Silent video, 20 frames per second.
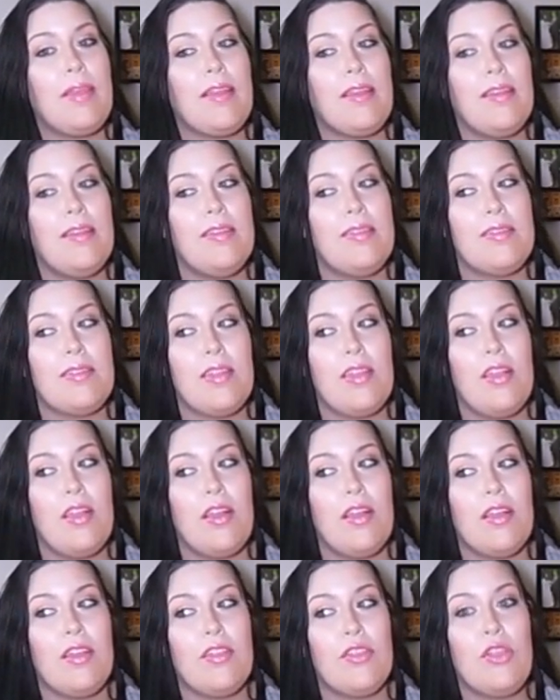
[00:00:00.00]
Because
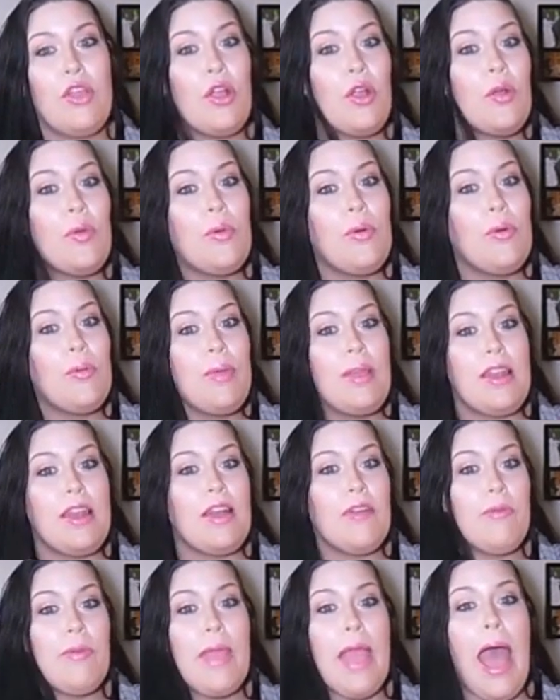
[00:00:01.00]
there will be
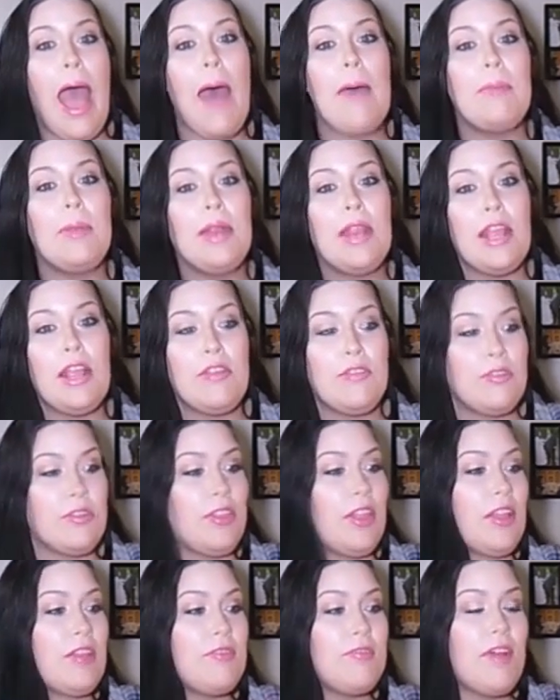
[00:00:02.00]
nothing happening
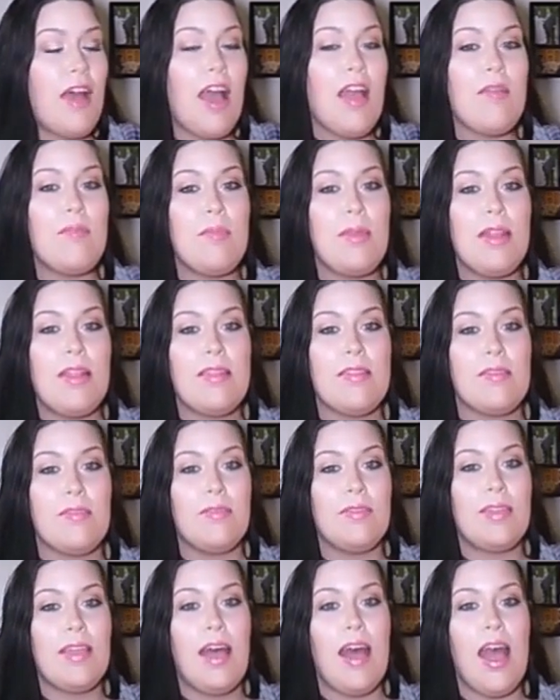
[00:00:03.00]
for like five minutes
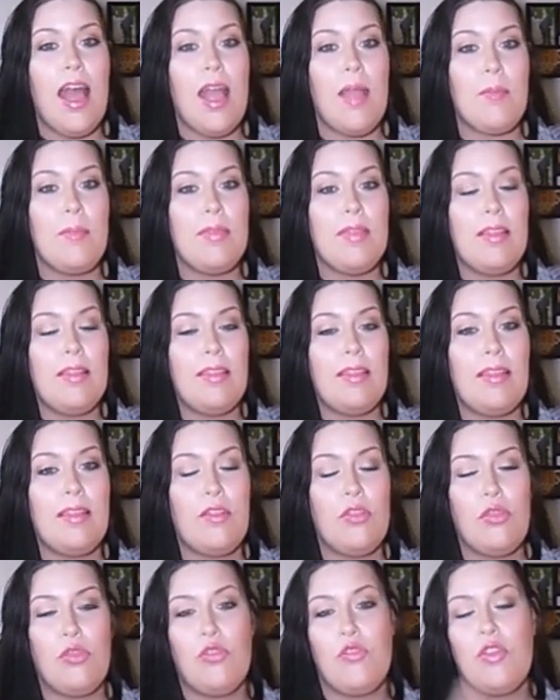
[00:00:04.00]
of time and then
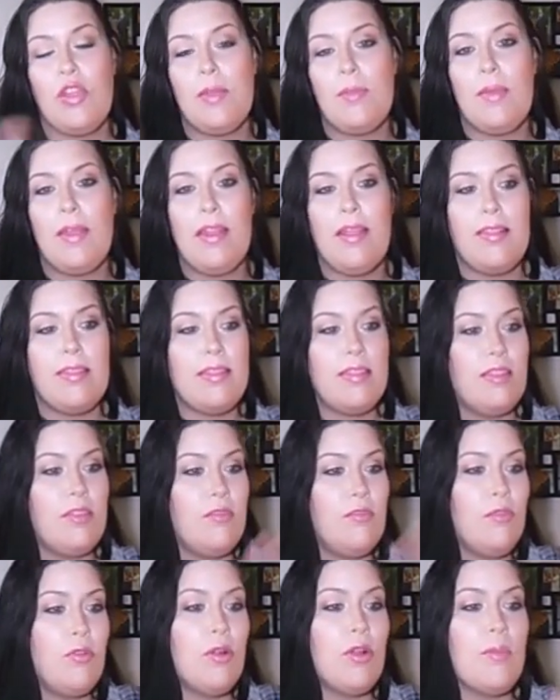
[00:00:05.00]
like three minutes
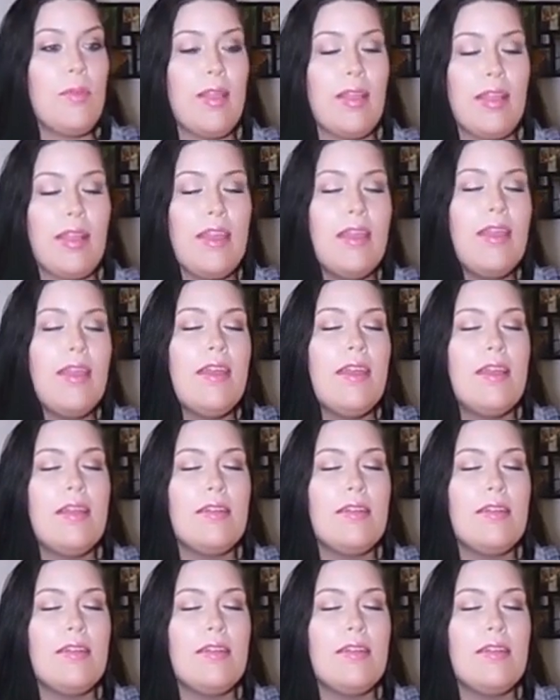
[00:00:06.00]
and then four minutes. Like,